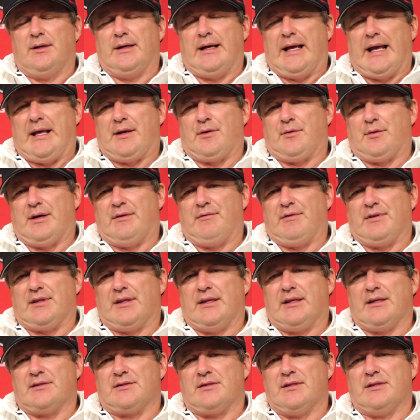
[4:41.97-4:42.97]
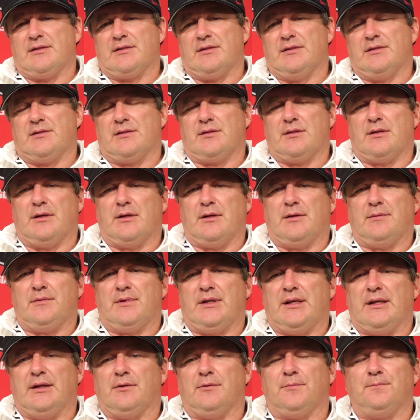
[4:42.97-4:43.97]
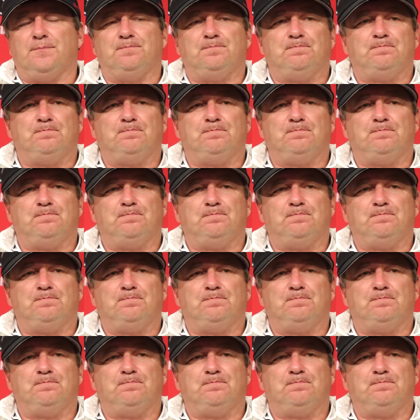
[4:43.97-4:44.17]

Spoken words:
handled everything since his deal.